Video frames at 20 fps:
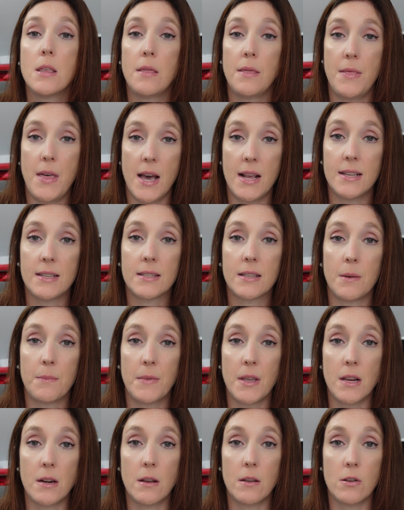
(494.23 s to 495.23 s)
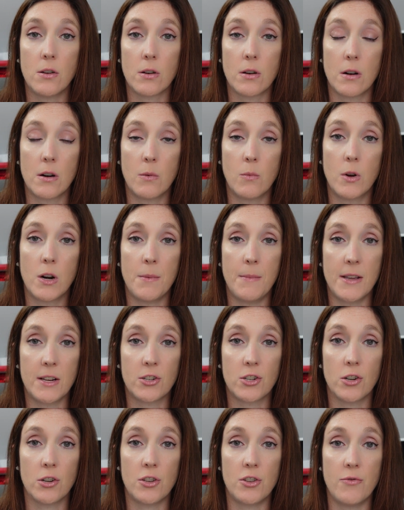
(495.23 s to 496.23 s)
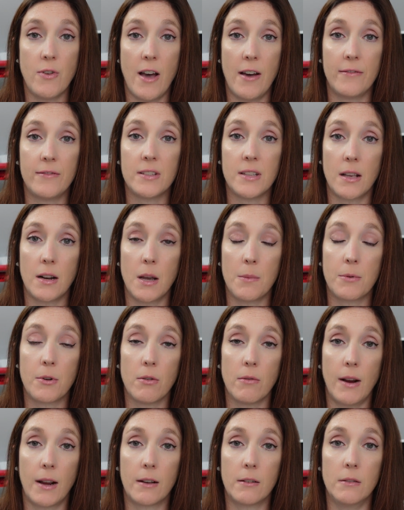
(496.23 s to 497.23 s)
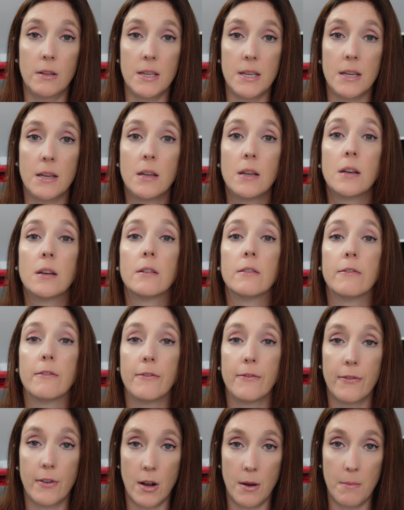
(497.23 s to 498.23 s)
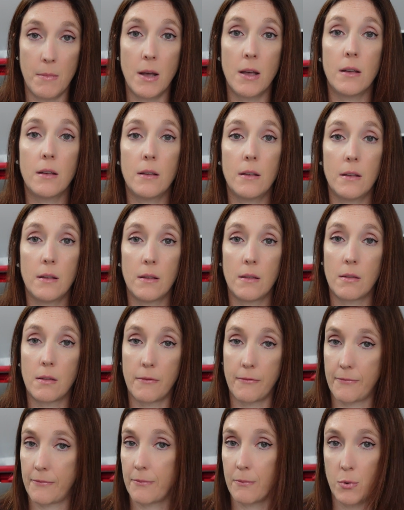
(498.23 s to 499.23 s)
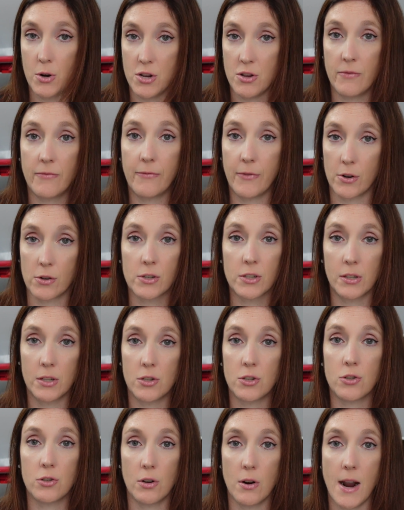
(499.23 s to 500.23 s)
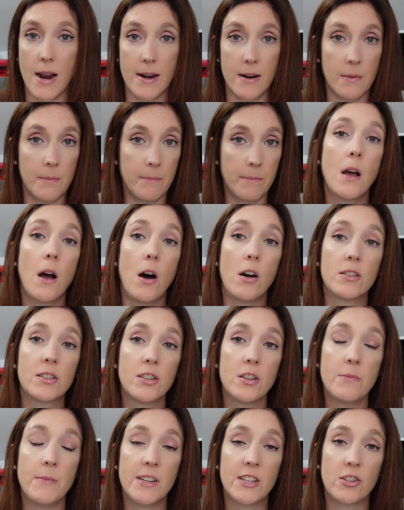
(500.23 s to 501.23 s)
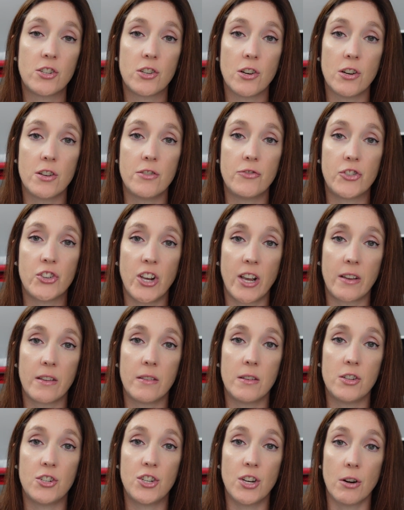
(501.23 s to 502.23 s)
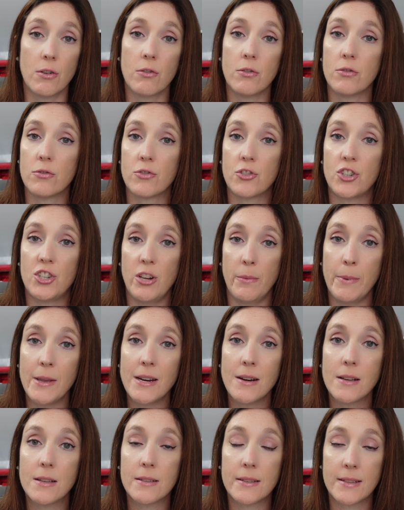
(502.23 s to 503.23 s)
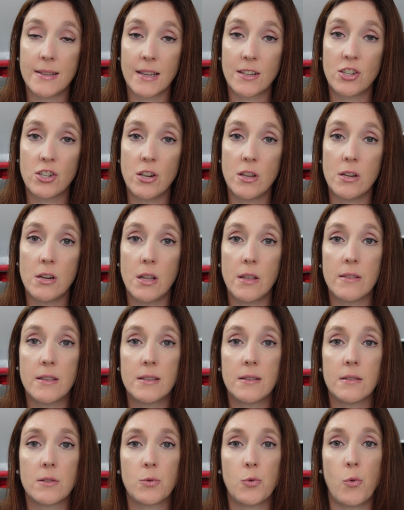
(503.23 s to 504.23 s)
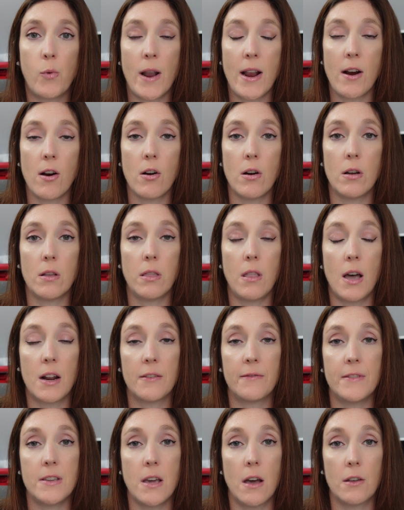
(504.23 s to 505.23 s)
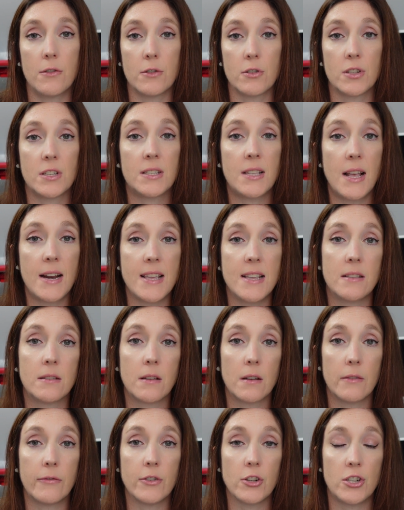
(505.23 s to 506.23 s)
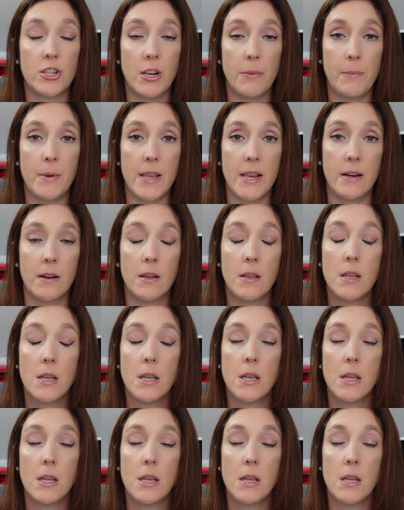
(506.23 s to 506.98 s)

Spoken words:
that is something that you're going to want to make sure you have set up correctly from when you first list your item. Also, make sure you check the general shipping section. This is where a lot of the other settings for shipping